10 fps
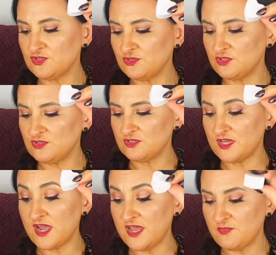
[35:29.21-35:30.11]
you into a
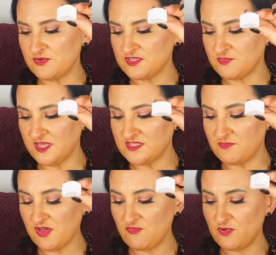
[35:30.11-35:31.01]
hyperspace,
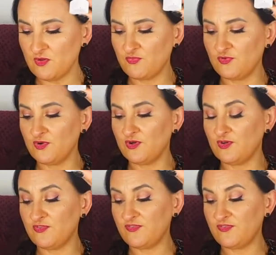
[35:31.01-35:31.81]
buff bomb wolf,